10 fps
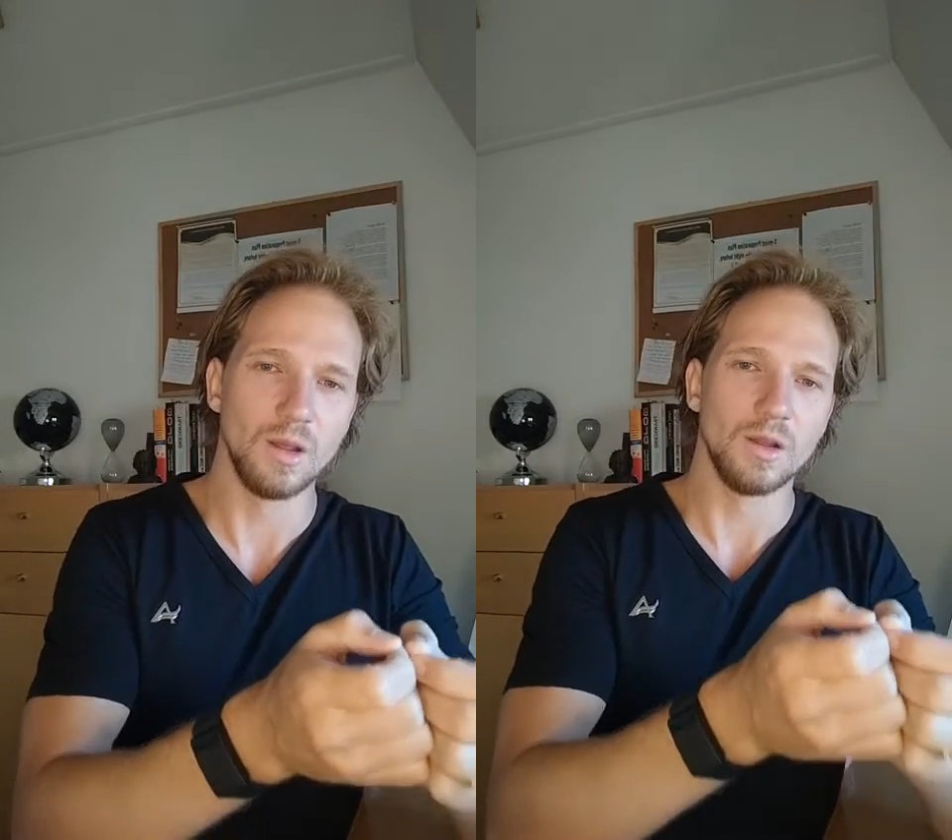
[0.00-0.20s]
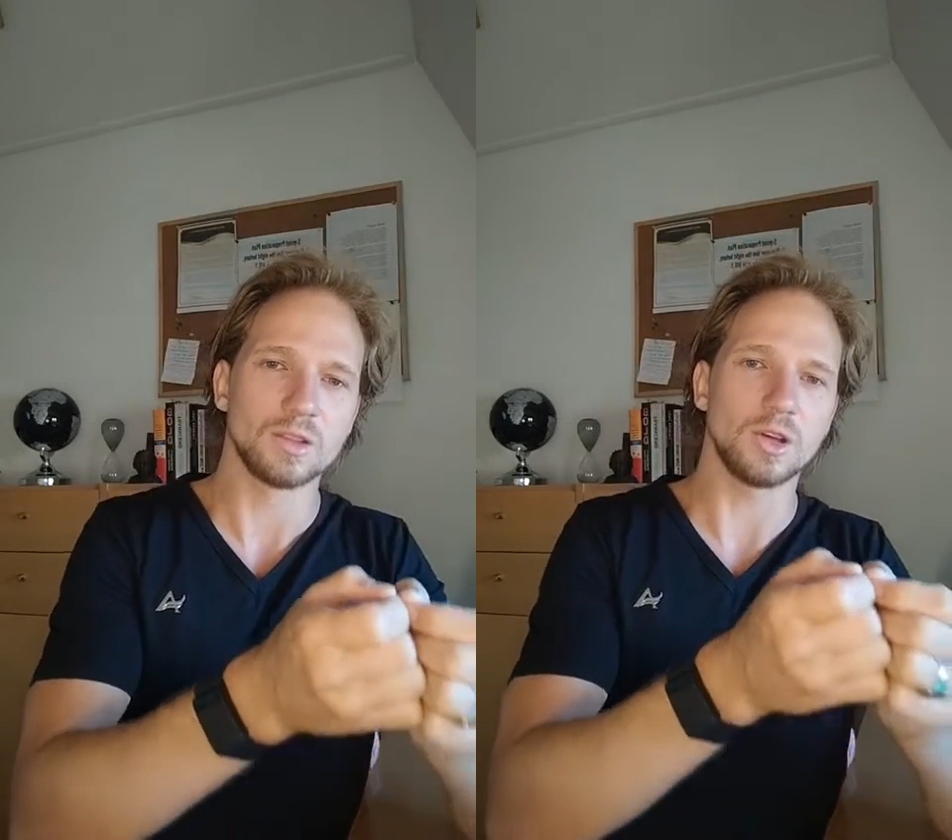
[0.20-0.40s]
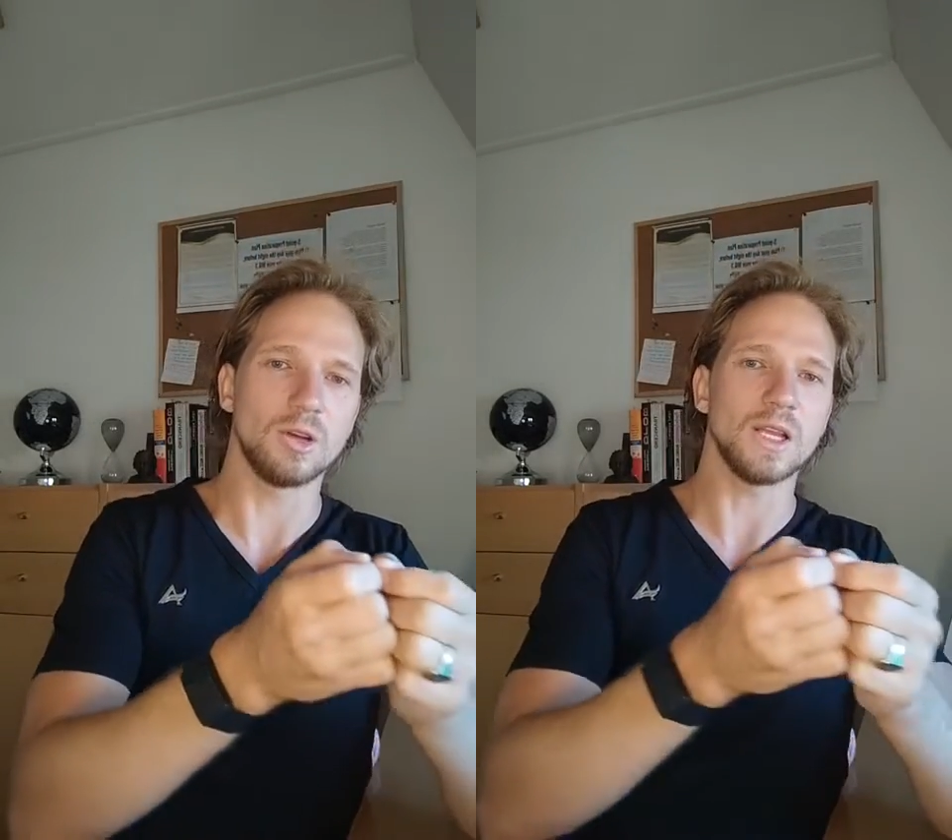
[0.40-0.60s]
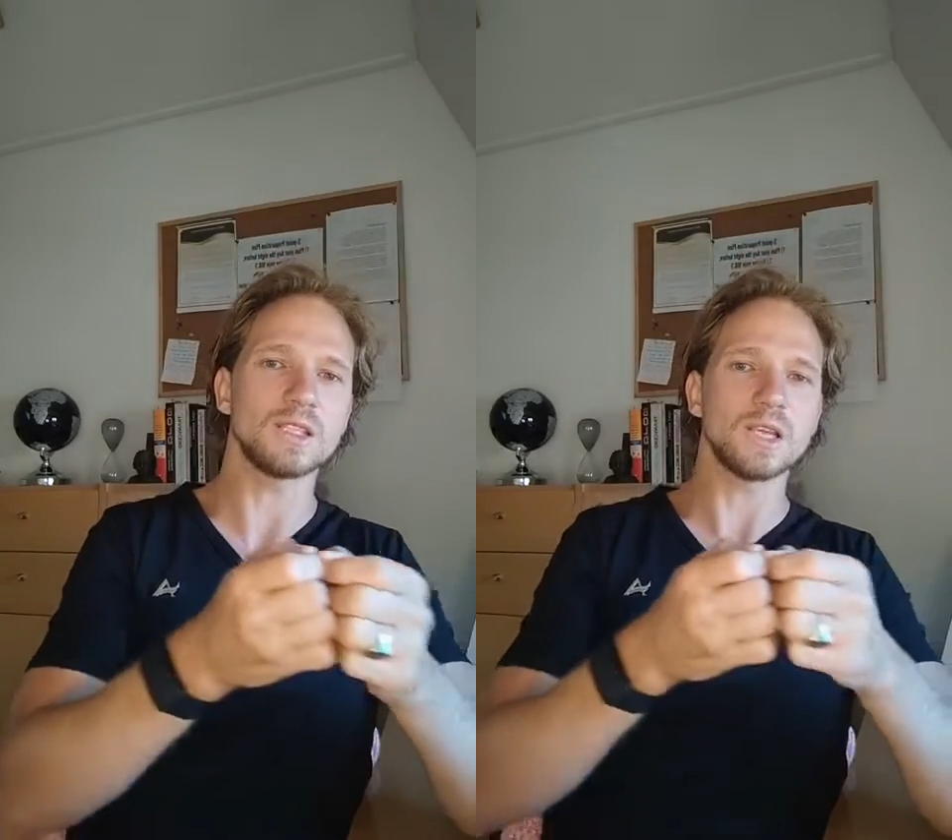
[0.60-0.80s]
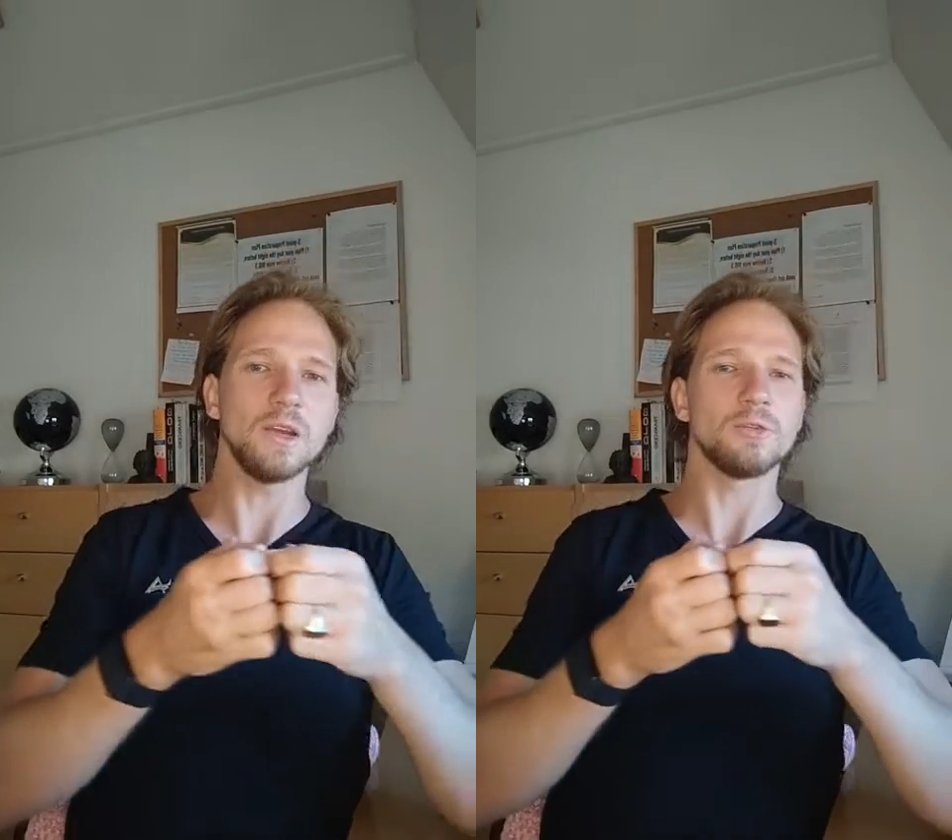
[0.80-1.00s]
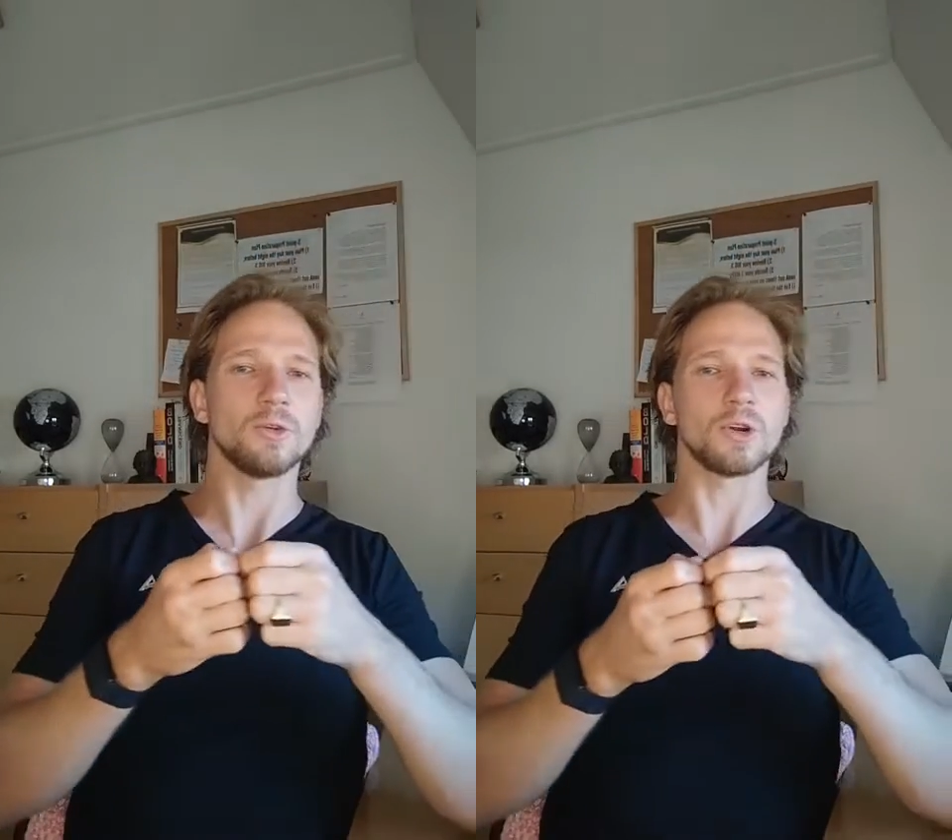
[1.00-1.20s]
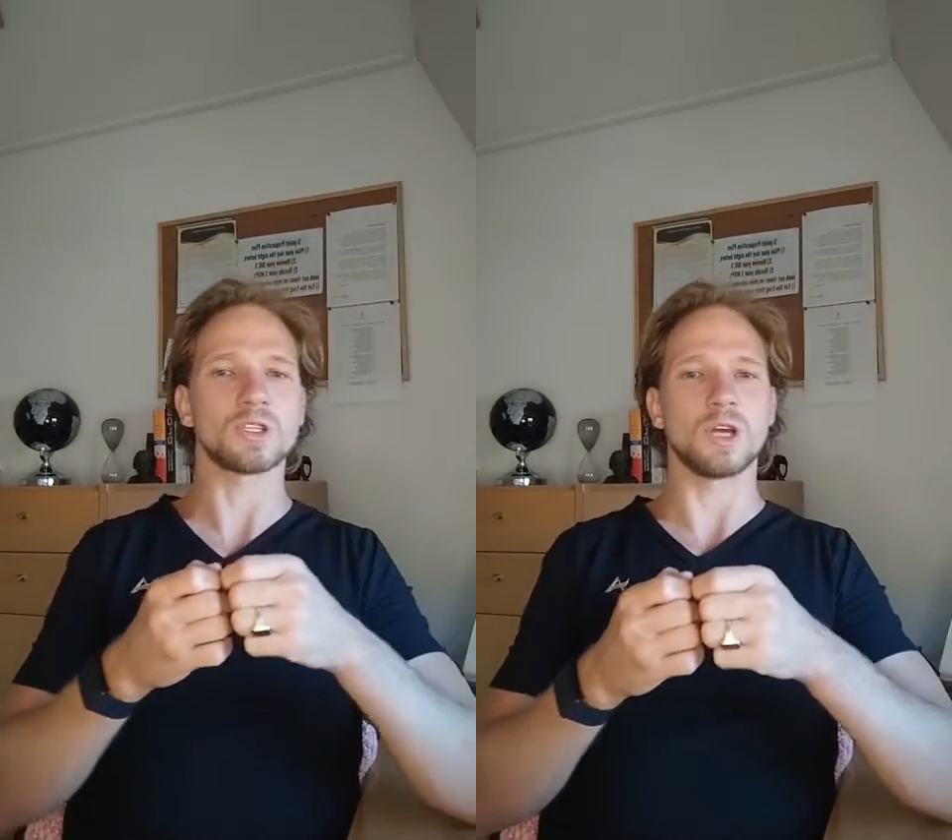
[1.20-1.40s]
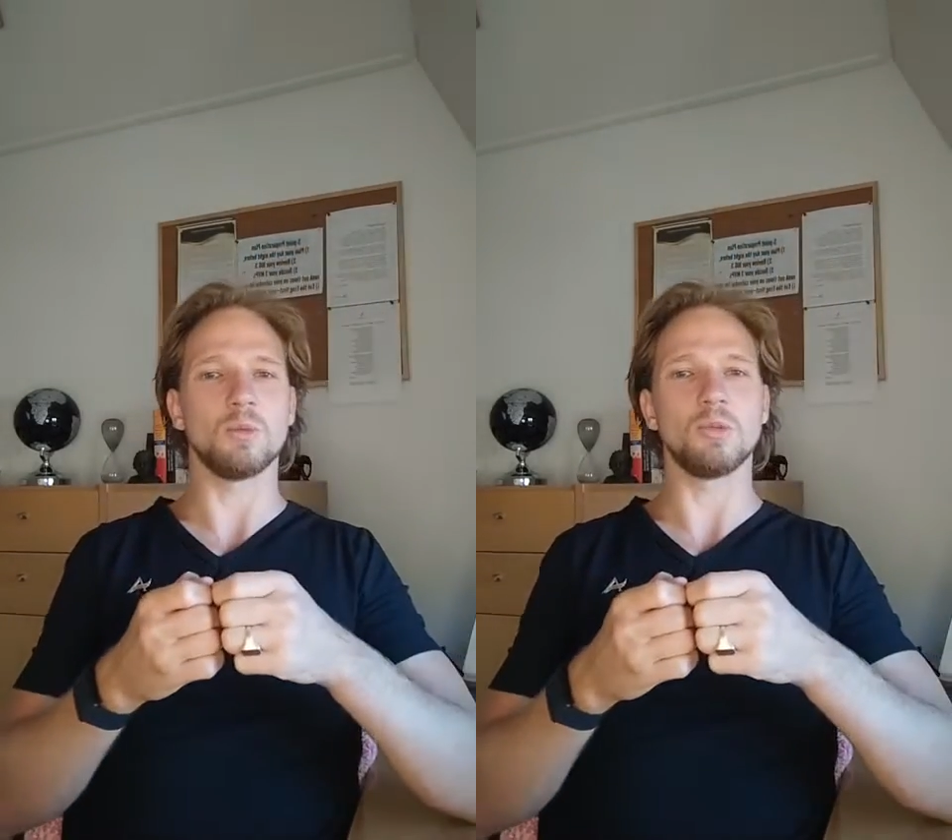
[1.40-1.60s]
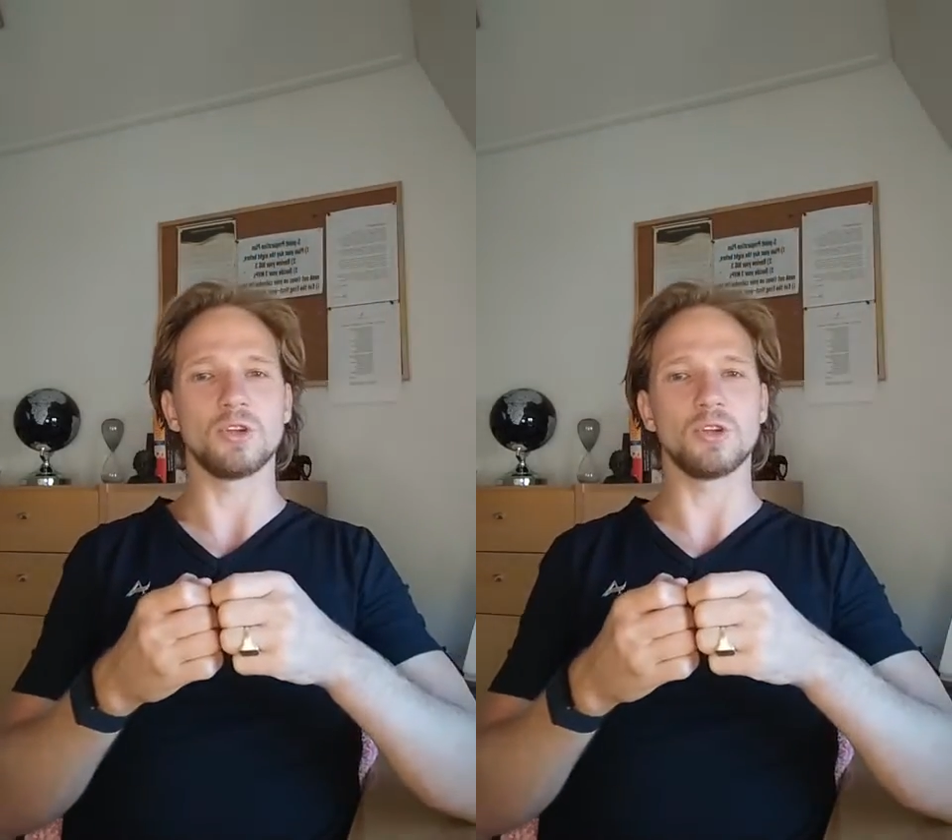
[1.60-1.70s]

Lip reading: So let's say, for example,